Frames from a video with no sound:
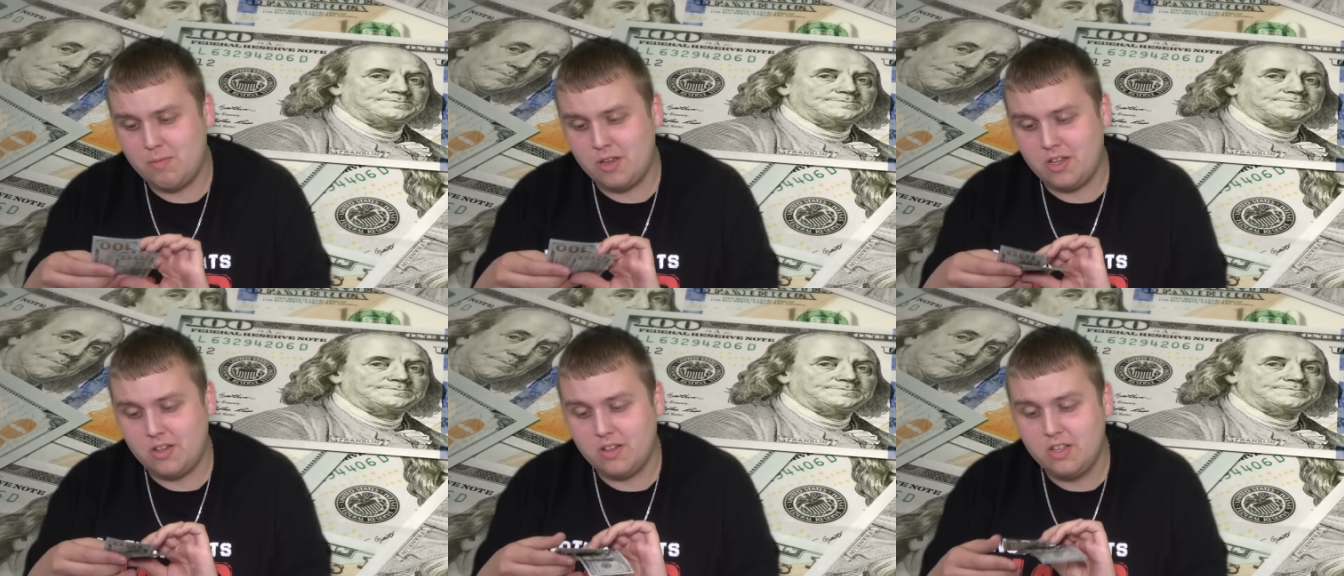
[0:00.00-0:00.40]

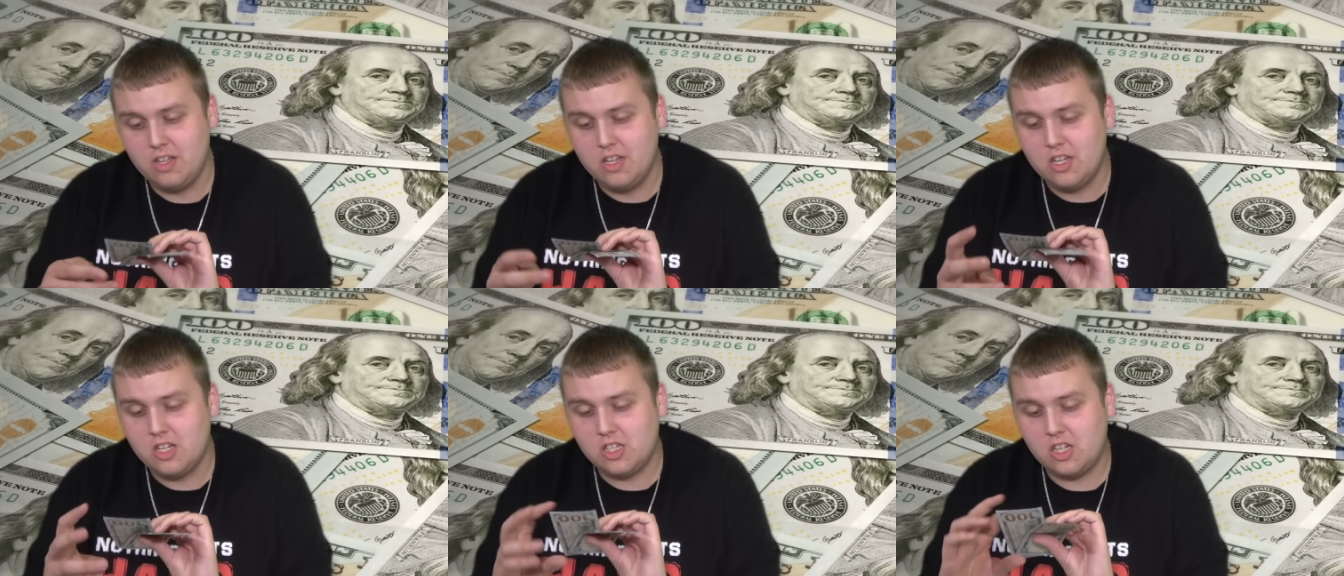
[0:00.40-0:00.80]
Speaker 1: bill
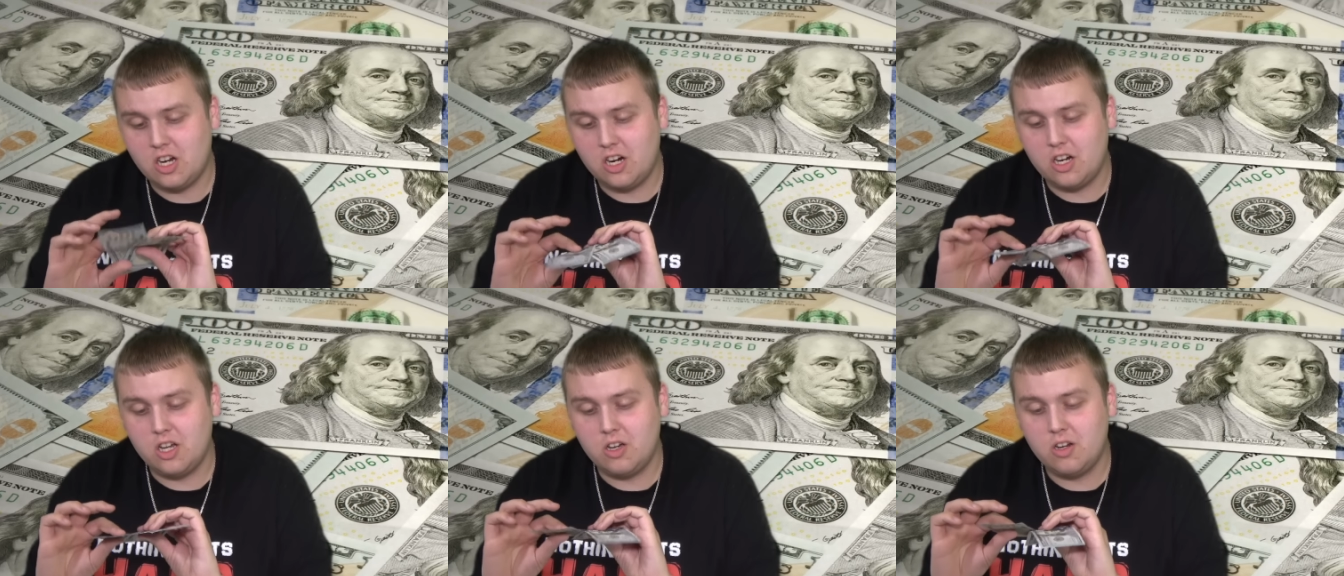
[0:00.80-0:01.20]
star
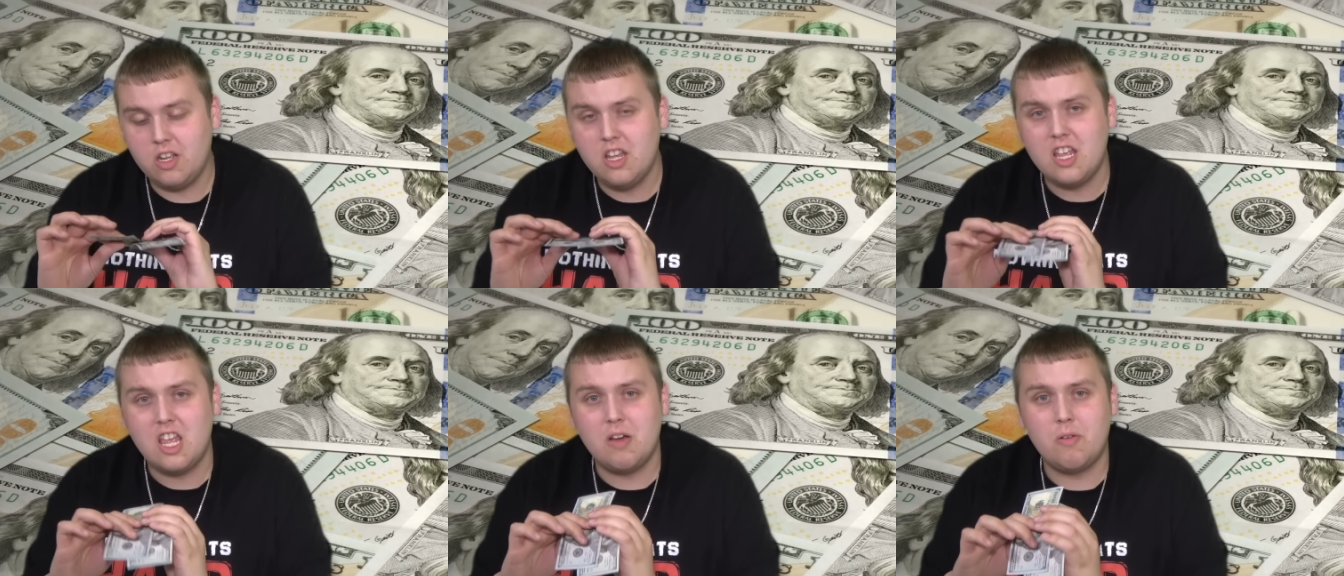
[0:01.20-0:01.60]
note.
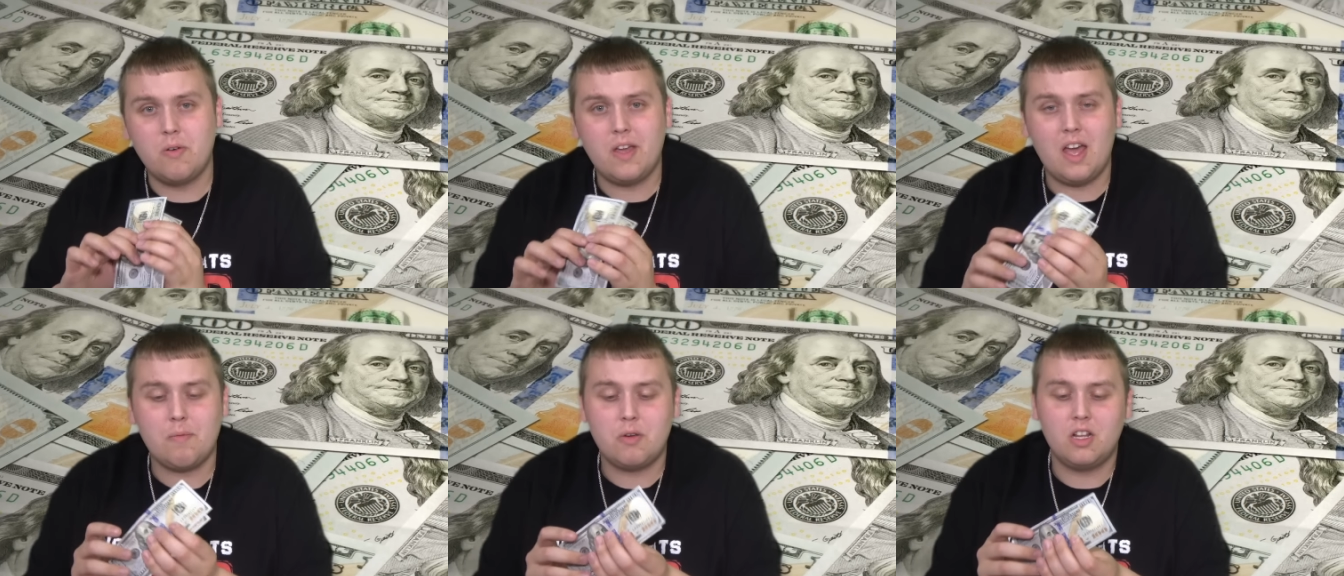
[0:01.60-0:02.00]
And when we
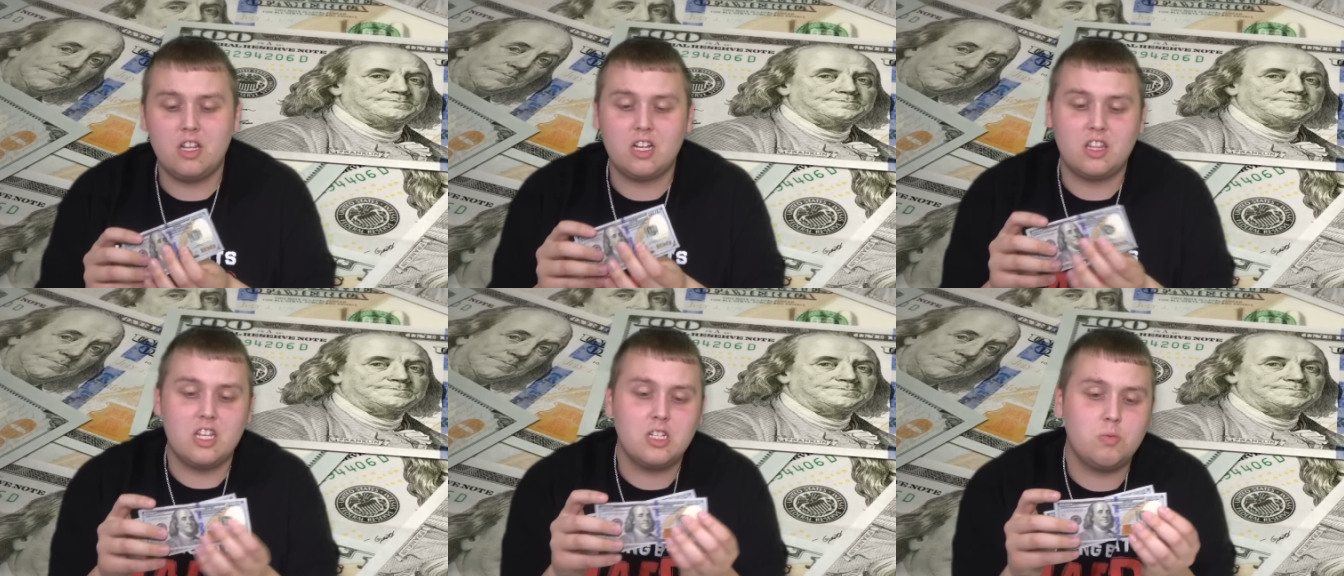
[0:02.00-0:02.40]
happened to
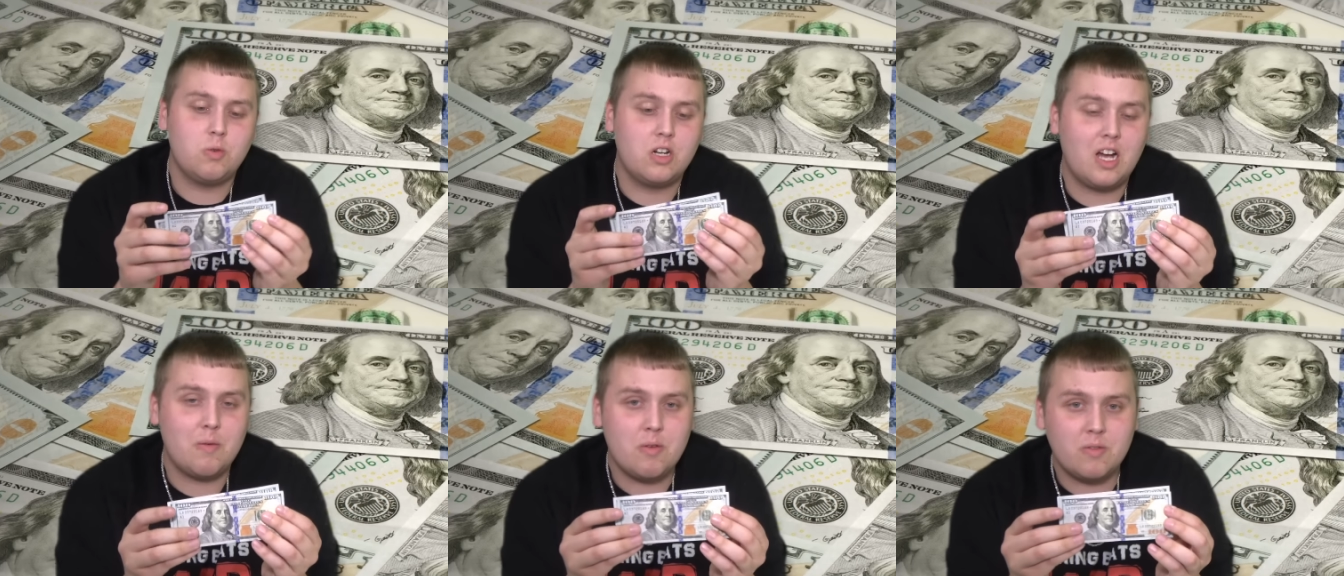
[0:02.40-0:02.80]
look this one
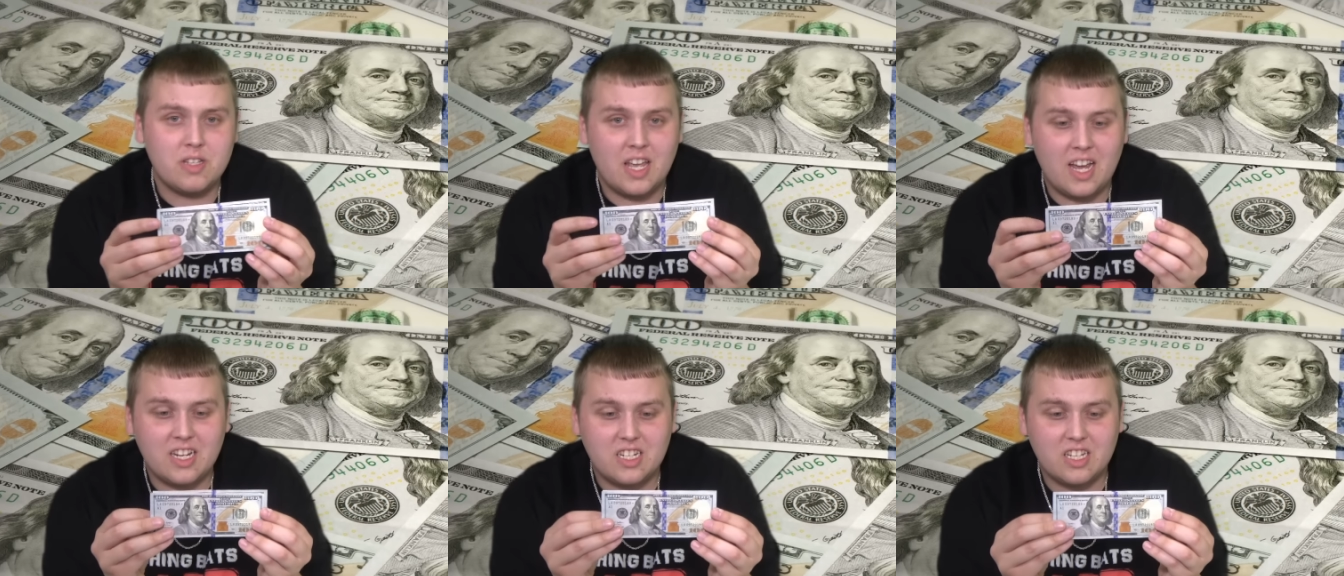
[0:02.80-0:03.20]
up, it was
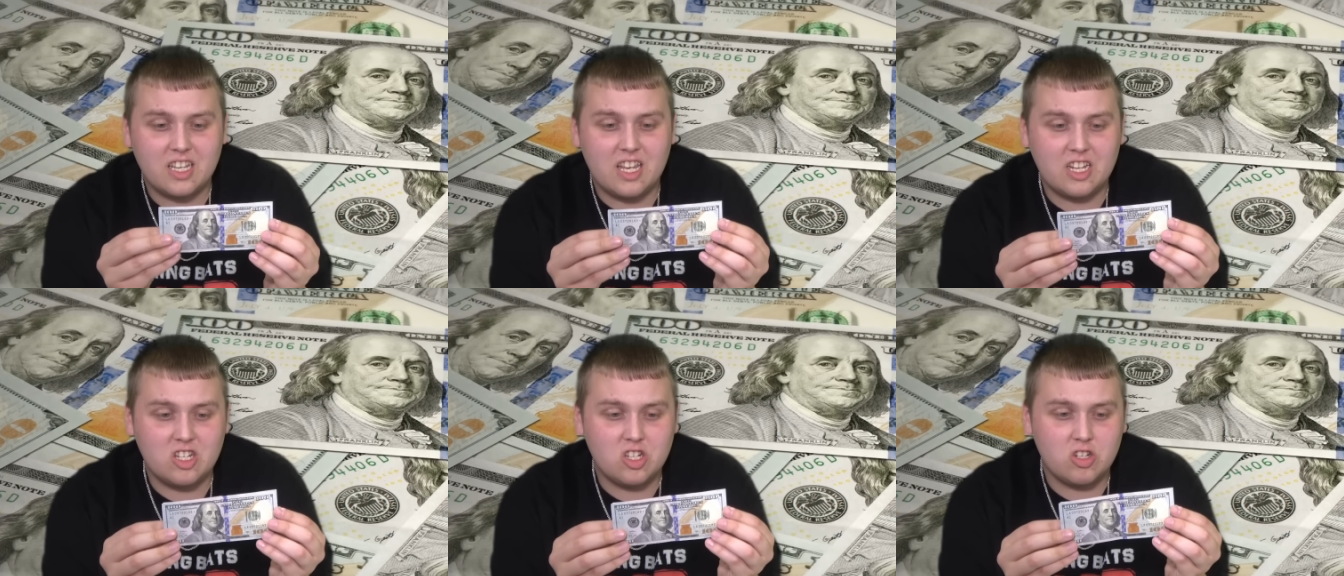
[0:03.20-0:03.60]
actually
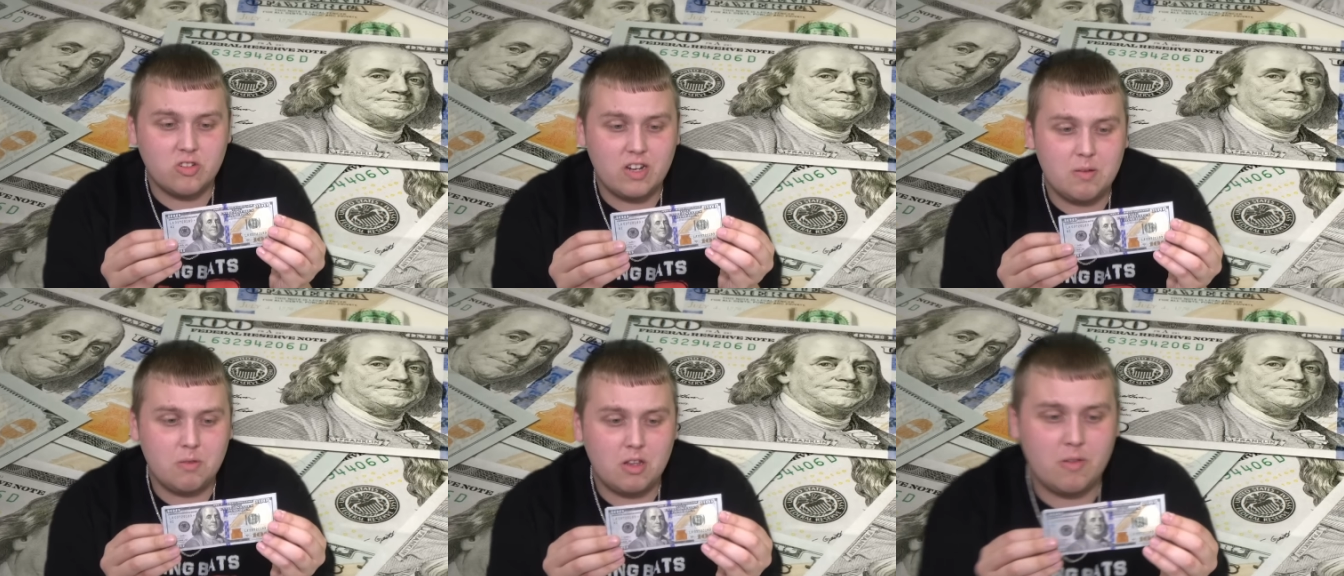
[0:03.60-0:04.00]

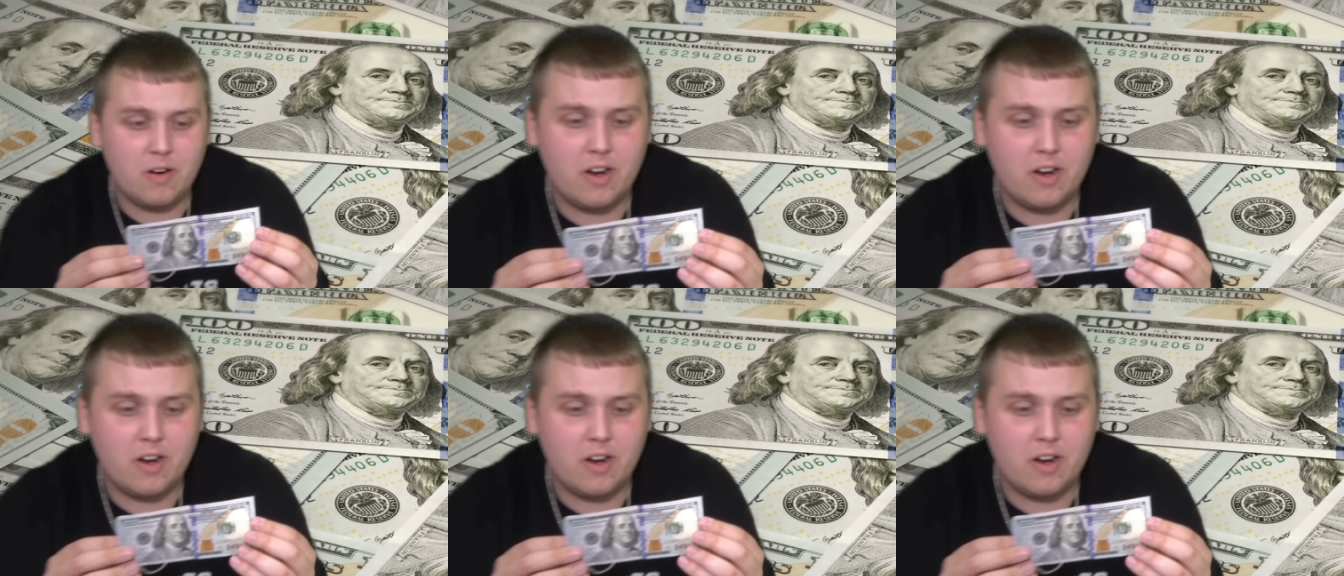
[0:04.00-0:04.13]
extremely